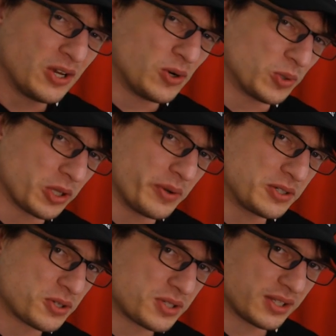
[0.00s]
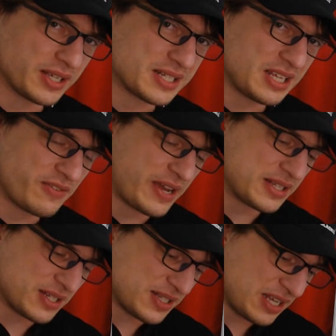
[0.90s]
Although, interestingly, Steve
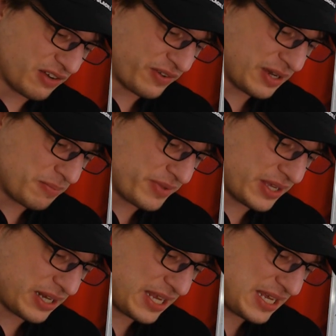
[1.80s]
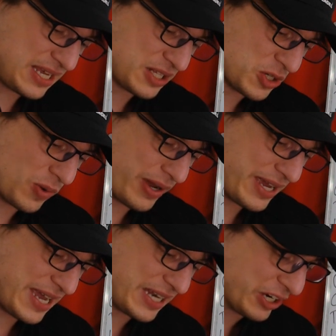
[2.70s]
Hansen said of him that he and
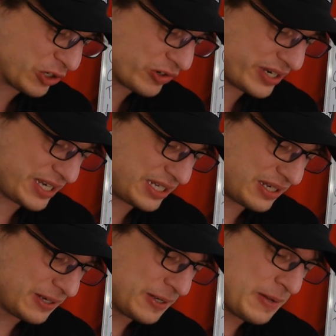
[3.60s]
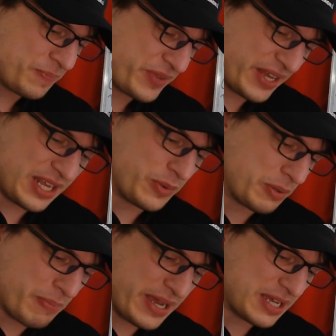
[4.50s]
Squire had agreed that he
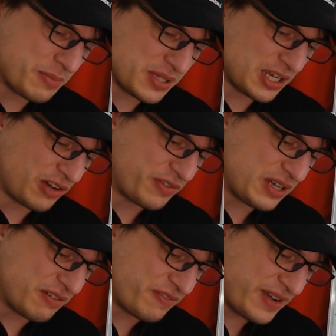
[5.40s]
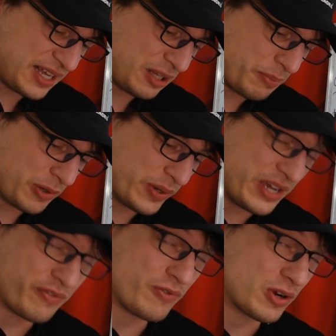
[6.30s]
would make himself available
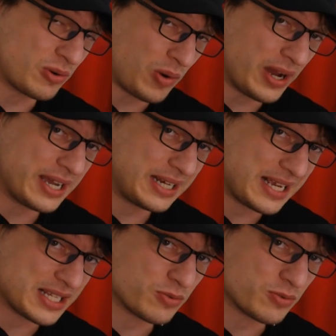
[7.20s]
if required as a